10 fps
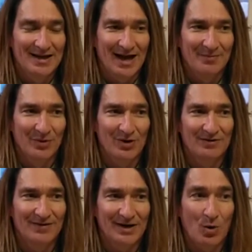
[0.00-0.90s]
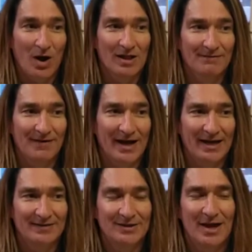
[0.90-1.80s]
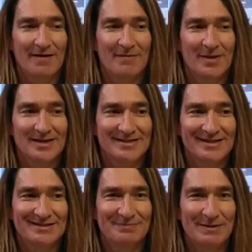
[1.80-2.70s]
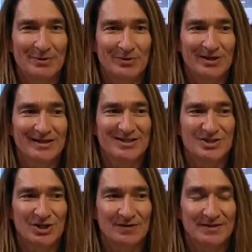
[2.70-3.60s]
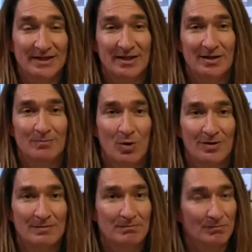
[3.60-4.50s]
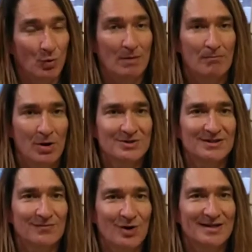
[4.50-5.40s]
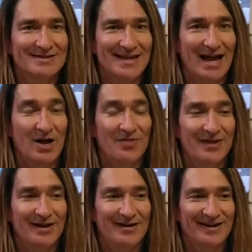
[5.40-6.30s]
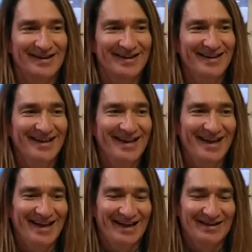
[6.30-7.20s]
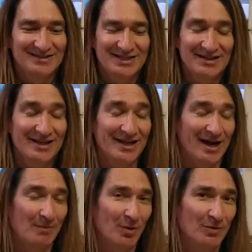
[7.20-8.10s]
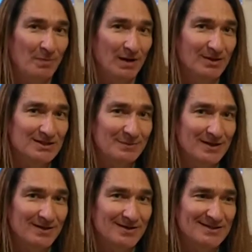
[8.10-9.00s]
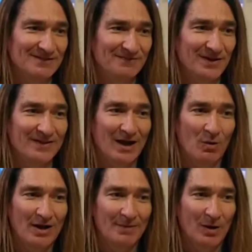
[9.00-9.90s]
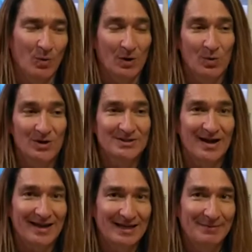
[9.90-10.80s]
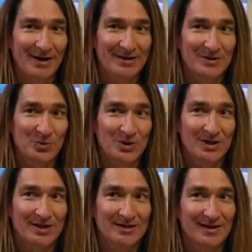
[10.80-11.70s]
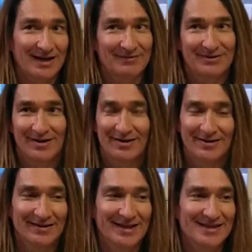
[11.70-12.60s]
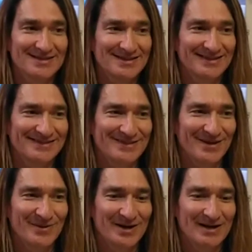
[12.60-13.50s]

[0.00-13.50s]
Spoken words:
more of a qualified, you have a message people really deserve to hear more than what most of what's out there. Sheila and I are both public speakers that feel that way about what we're talking about, and we're not even on the list. So